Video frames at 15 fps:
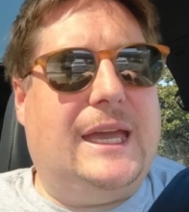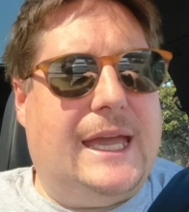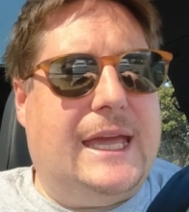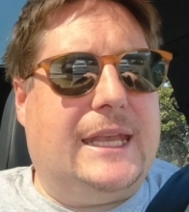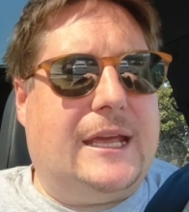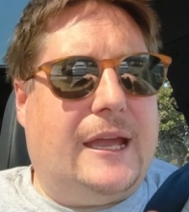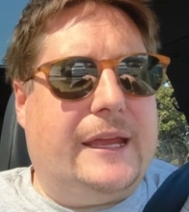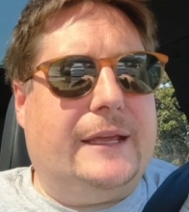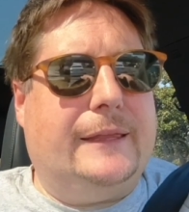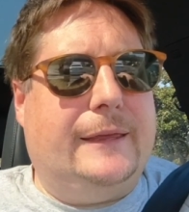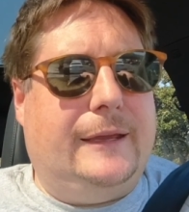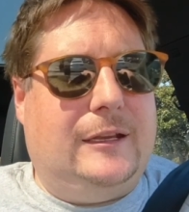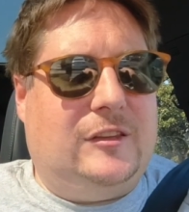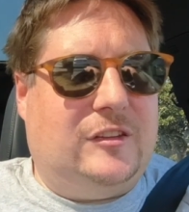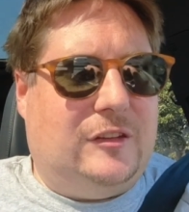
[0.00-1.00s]

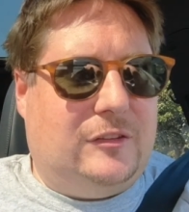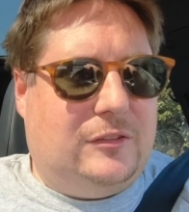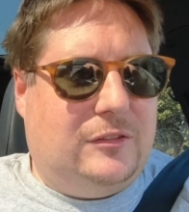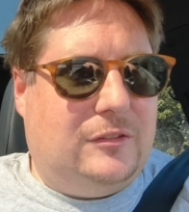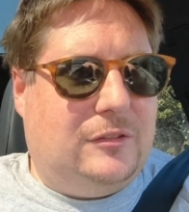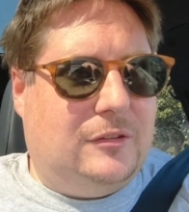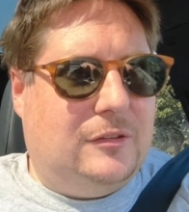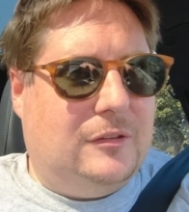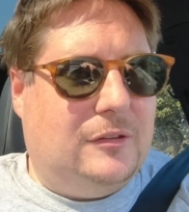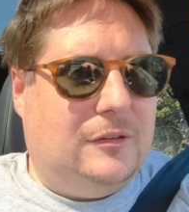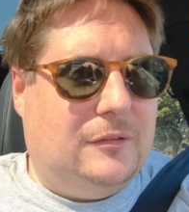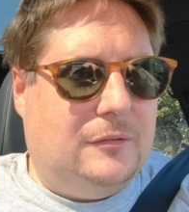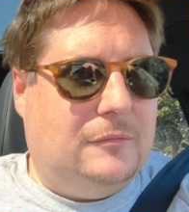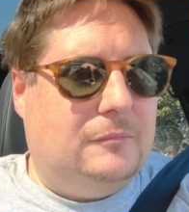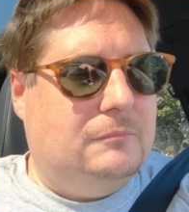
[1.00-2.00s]
annihilators.
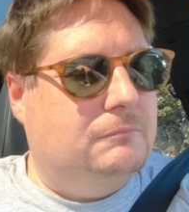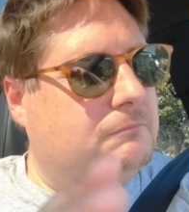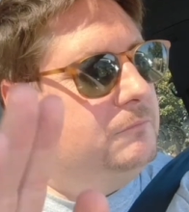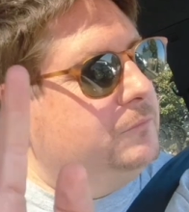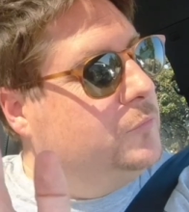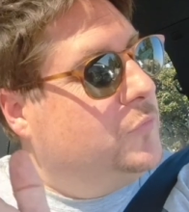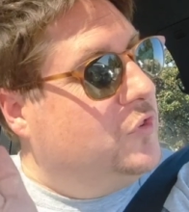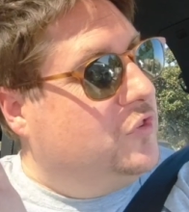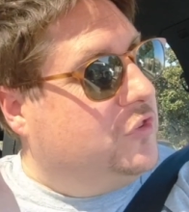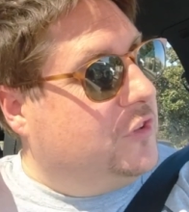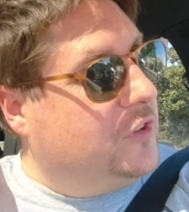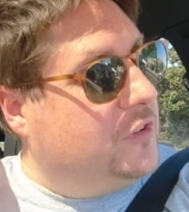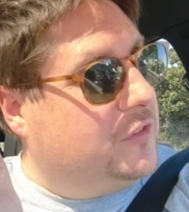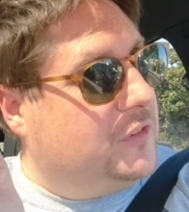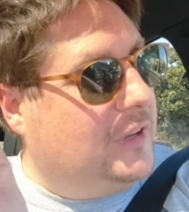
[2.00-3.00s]

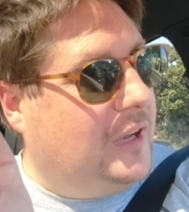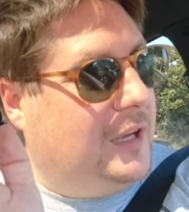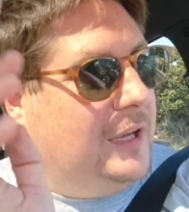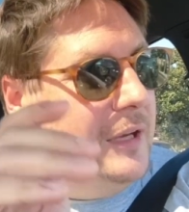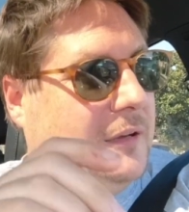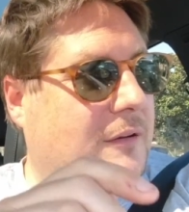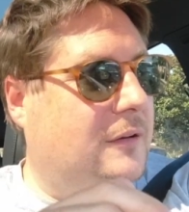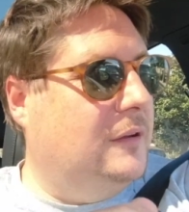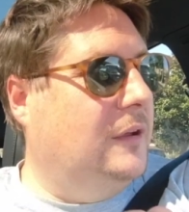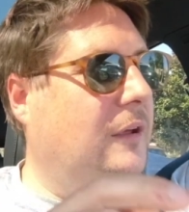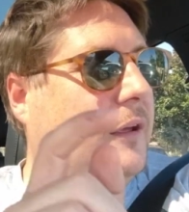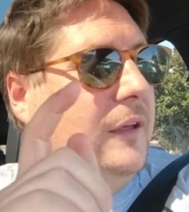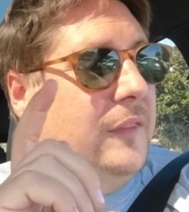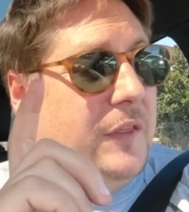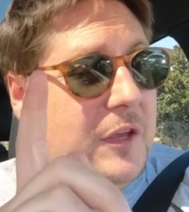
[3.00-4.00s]
Just saying.